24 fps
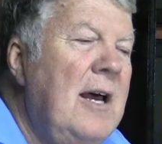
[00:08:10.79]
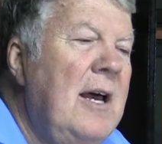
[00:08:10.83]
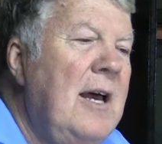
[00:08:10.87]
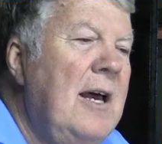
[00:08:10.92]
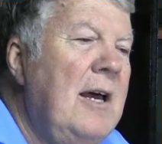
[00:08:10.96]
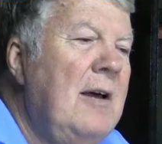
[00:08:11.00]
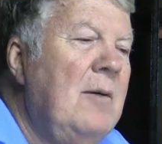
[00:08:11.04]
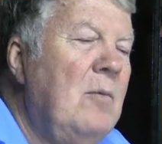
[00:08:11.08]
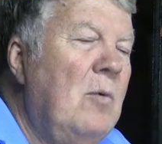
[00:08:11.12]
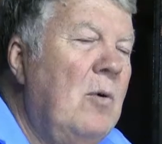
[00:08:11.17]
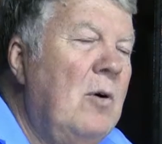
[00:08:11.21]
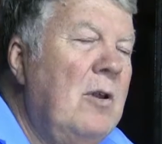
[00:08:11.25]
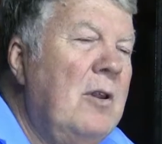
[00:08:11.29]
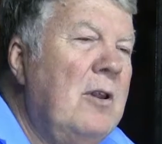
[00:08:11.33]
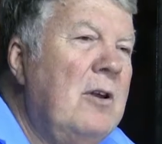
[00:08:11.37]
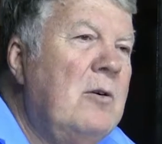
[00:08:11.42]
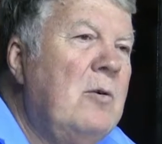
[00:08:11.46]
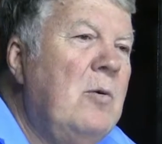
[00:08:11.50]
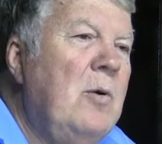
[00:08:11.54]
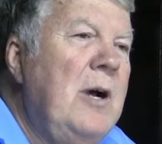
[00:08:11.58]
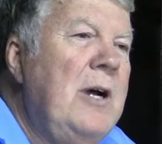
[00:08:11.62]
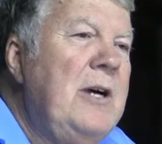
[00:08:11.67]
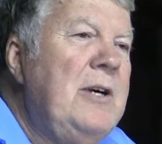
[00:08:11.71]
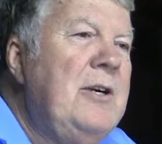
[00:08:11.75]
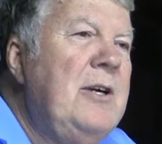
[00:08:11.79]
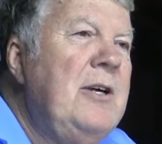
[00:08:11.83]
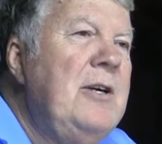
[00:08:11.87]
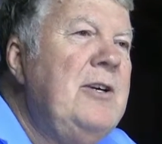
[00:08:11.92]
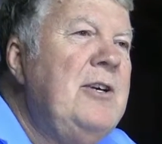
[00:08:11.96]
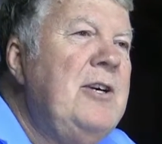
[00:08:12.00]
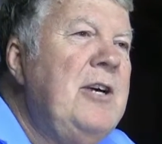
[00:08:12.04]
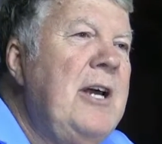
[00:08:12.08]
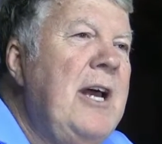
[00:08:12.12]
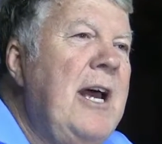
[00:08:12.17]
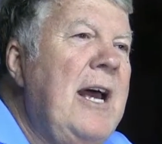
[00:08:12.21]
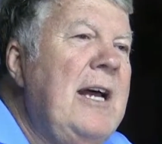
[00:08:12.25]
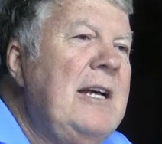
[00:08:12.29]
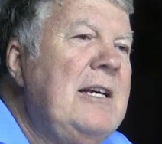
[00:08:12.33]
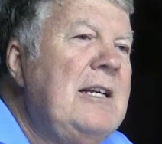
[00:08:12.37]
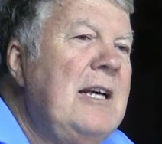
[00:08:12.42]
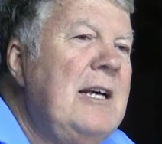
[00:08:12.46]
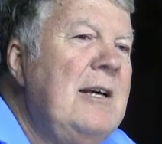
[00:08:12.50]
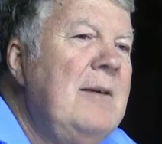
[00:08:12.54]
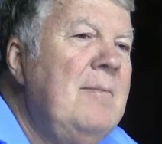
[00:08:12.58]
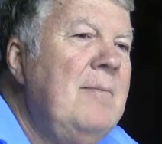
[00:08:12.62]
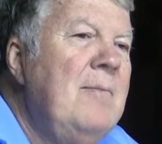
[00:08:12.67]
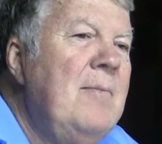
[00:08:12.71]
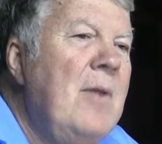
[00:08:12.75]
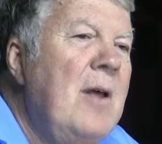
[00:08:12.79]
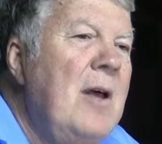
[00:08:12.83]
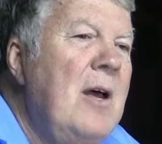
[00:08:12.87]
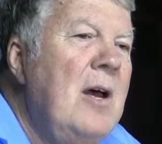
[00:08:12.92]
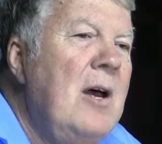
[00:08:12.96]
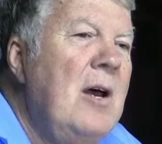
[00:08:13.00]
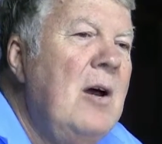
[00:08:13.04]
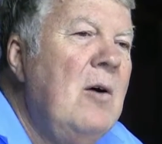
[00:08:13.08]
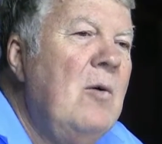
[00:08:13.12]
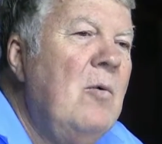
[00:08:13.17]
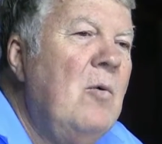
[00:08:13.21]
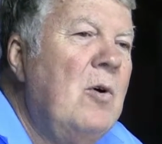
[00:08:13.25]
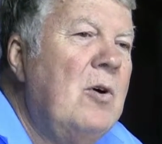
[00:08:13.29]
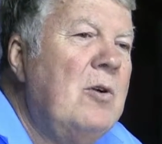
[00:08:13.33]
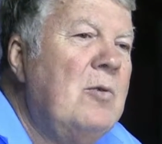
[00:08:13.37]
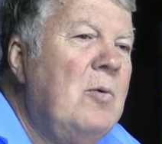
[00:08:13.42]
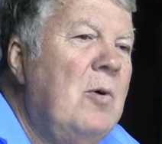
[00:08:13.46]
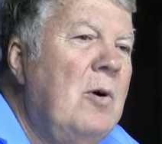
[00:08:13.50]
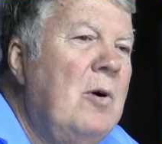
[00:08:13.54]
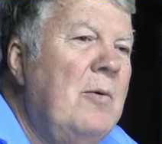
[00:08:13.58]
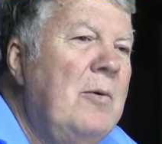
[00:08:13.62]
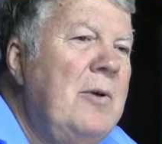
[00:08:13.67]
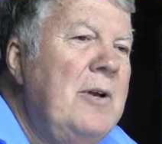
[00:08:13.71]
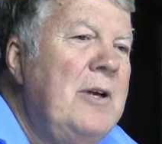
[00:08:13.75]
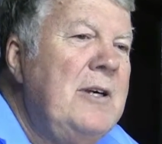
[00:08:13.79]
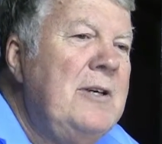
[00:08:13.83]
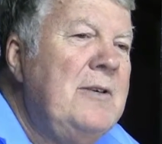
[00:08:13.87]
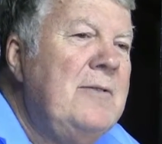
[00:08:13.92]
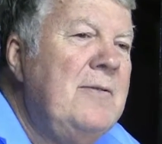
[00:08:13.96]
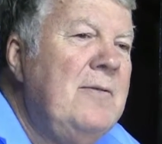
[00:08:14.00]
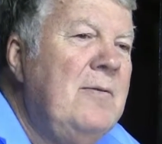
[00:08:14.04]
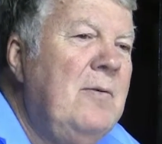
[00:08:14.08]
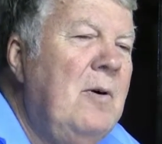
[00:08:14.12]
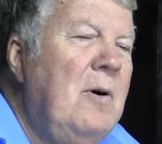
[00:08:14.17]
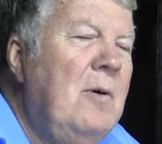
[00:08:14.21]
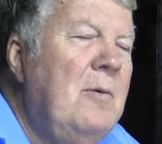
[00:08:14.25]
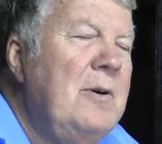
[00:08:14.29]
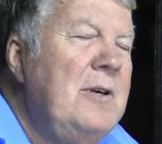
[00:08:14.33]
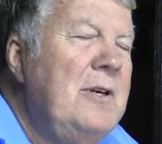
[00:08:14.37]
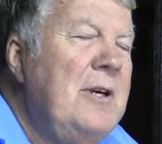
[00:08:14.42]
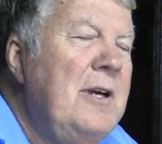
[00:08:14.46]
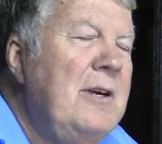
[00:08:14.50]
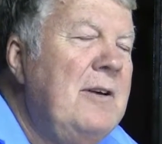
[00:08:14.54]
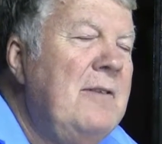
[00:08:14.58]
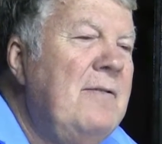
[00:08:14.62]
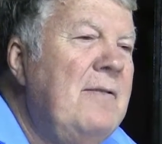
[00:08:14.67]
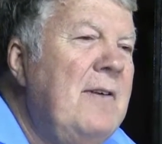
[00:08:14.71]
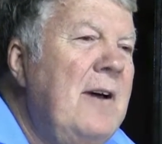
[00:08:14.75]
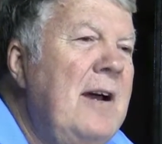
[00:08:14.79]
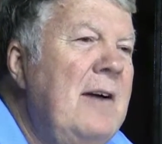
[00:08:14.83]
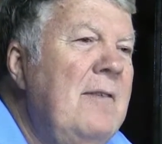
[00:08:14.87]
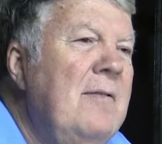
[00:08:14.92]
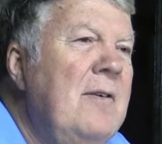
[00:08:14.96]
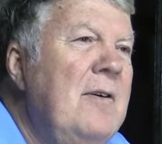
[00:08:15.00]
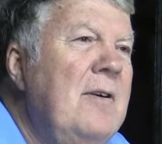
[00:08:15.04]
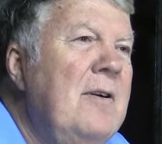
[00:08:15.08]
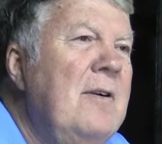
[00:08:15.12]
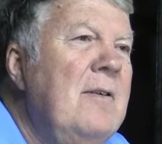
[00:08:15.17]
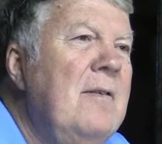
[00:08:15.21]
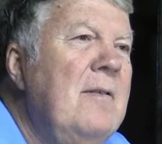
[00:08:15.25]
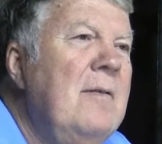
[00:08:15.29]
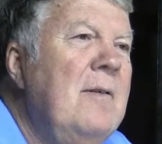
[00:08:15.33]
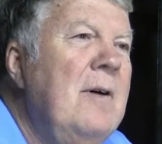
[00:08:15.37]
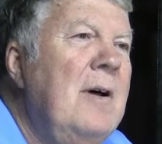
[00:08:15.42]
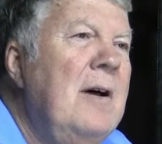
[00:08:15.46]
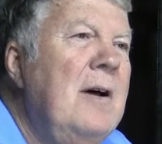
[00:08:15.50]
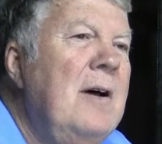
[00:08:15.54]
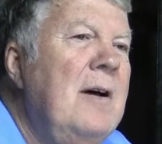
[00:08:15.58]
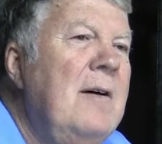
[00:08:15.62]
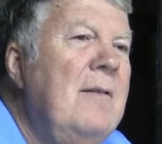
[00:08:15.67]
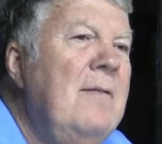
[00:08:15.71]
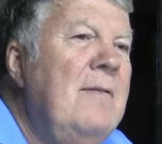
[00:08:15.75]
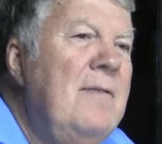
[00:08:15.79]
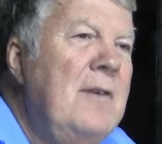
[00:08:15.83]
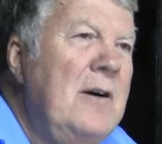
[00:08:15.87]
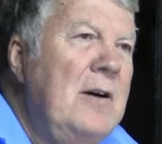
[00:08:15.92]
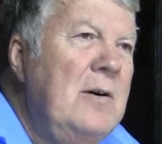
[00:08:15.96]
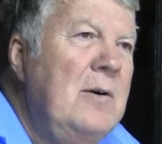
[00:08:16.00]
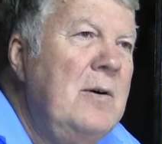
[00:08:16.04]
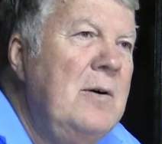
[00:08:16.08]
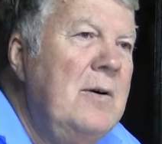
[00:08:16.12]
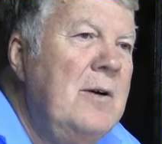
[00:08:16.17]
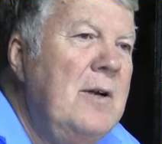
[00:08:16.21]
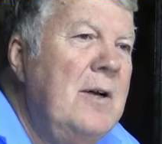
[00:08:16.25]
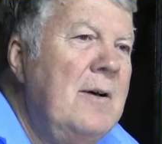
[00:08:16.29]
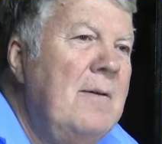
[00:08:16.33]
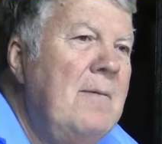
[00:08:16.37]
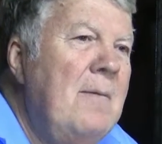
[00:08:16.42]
And one of the questions she asked him was what was his favorite food?